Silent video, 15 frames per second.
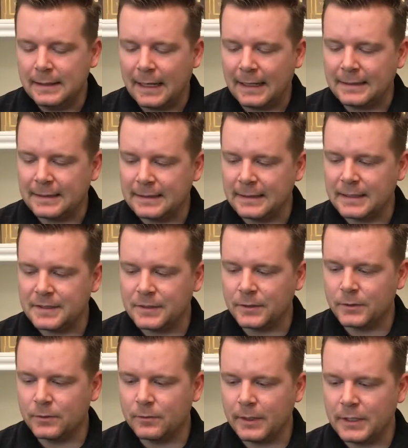I think that's a
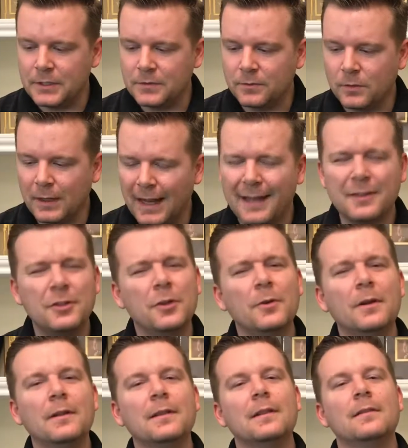good range for it. You
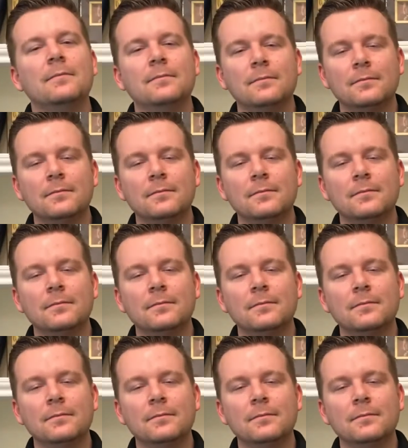know what?